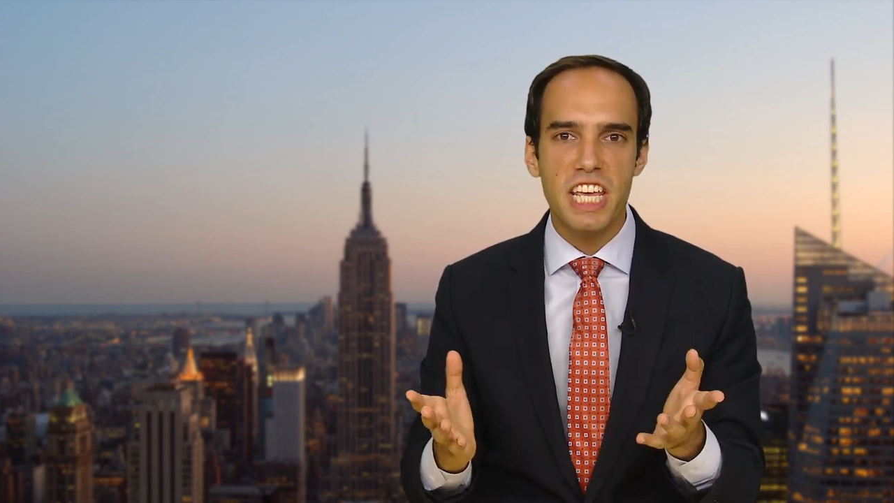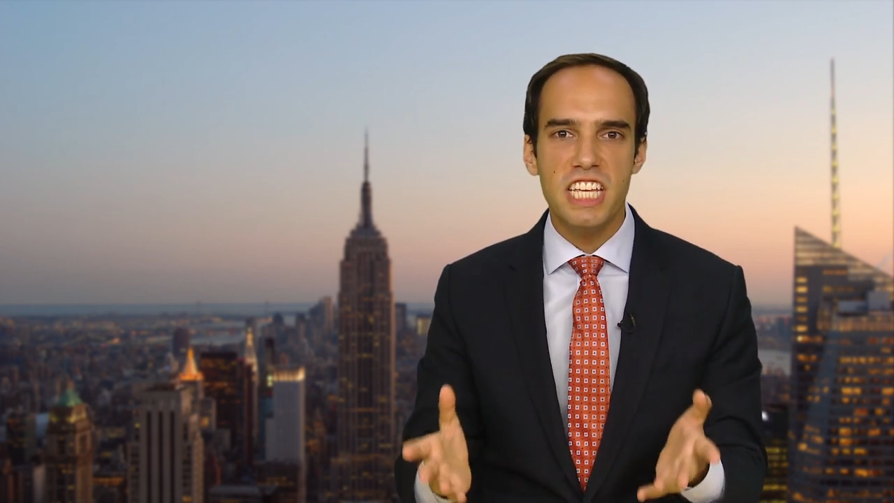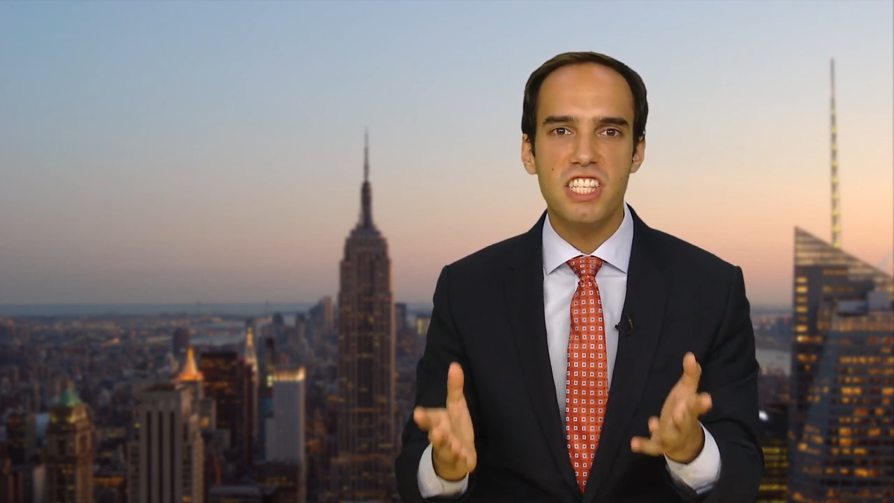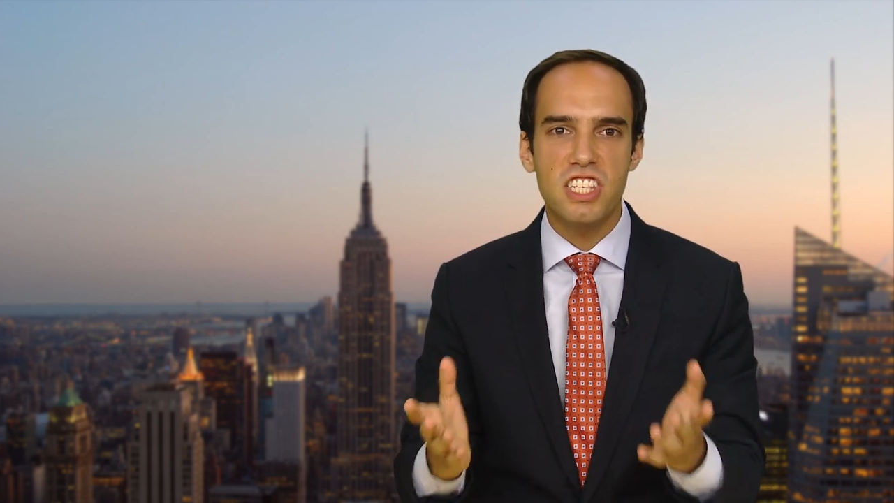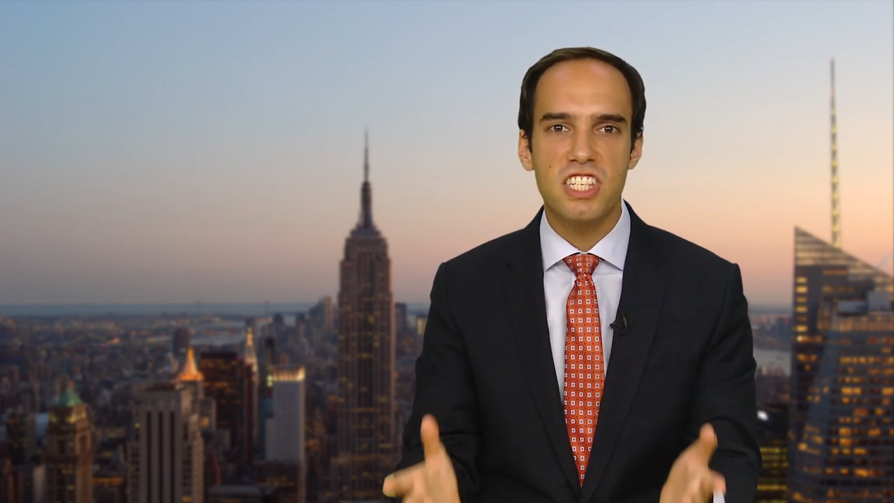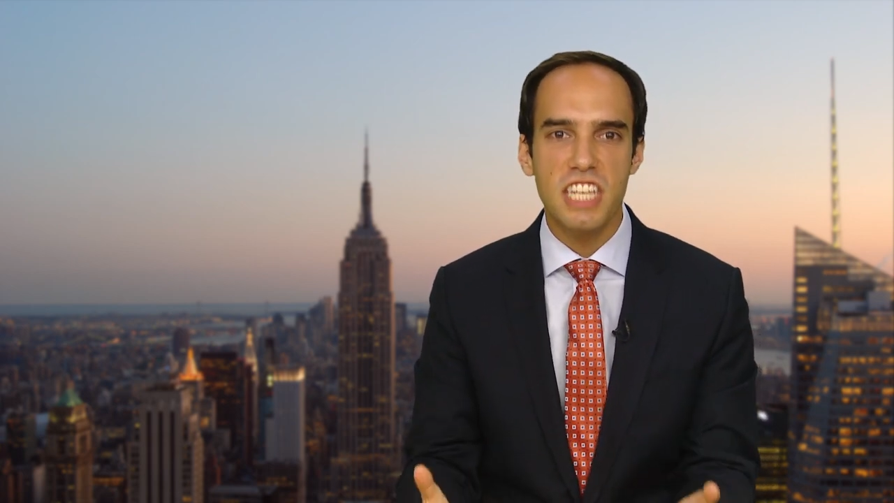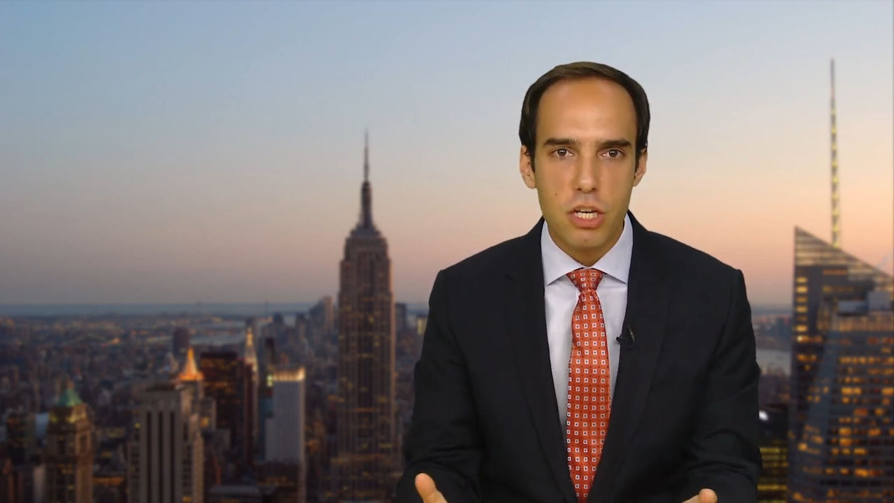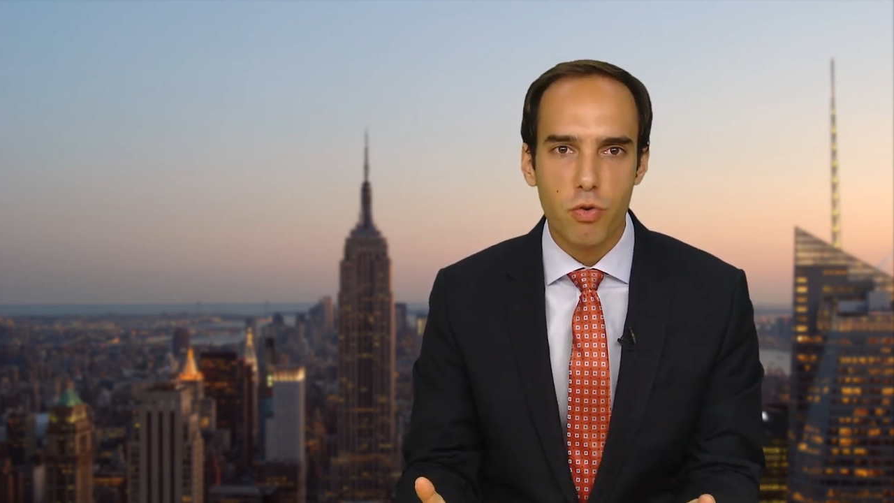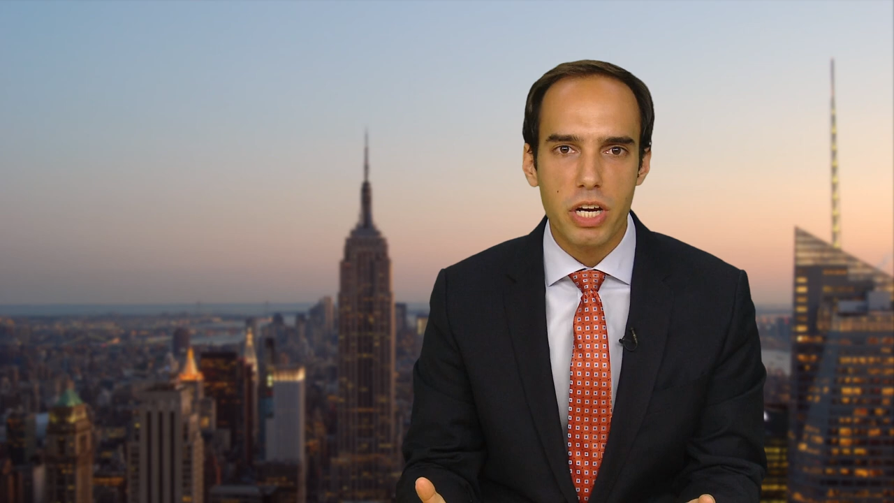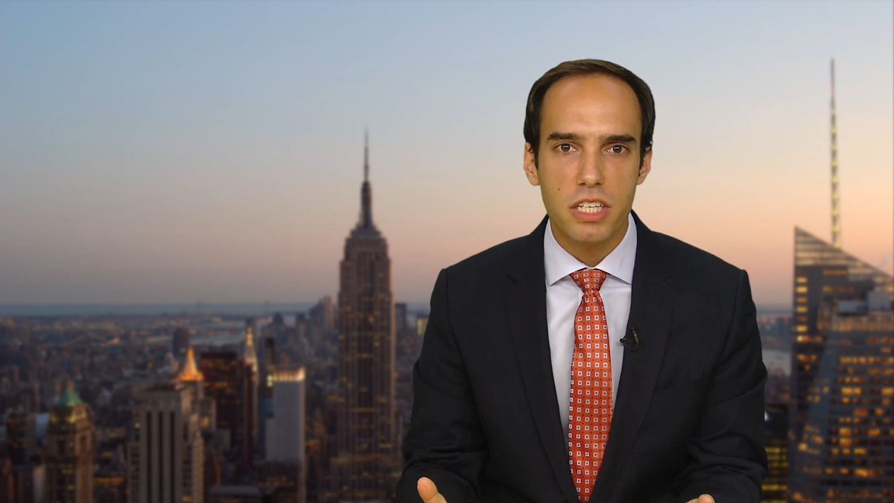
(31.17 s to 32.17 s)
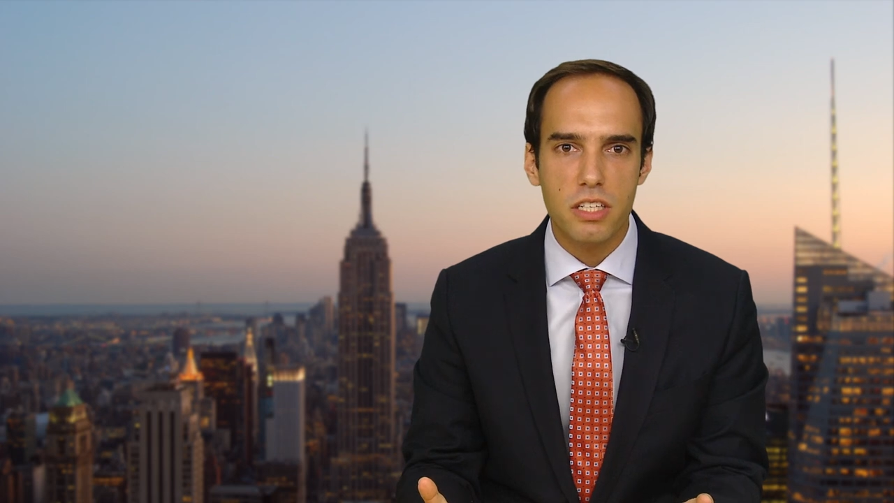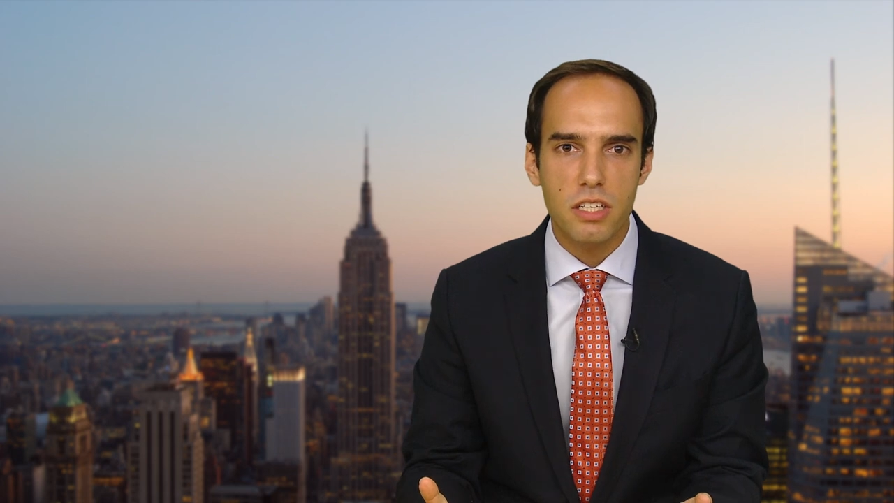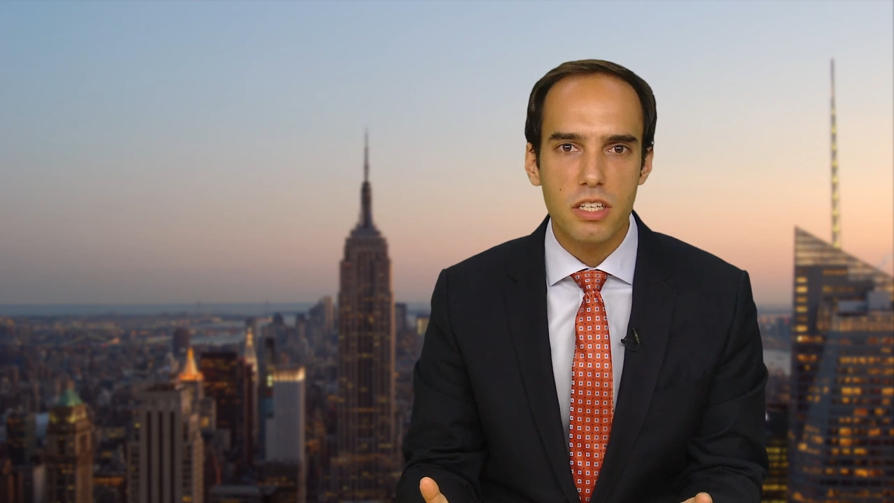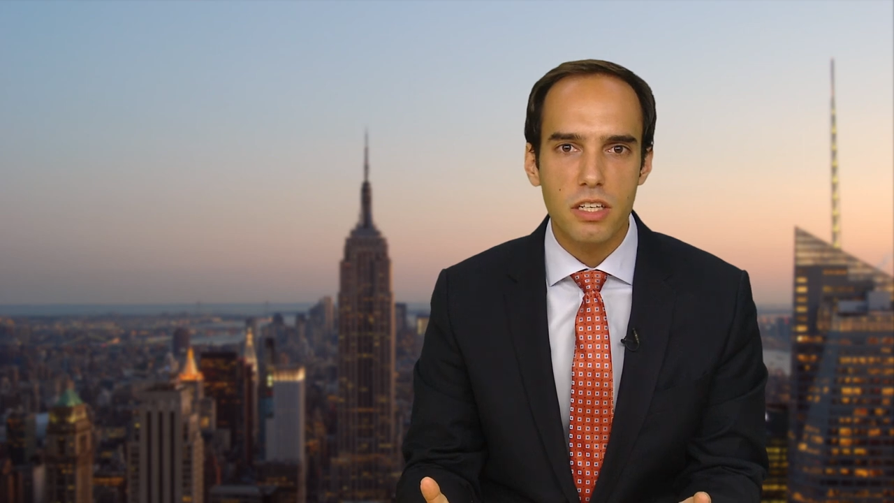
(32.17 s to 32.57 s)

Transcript: in secret.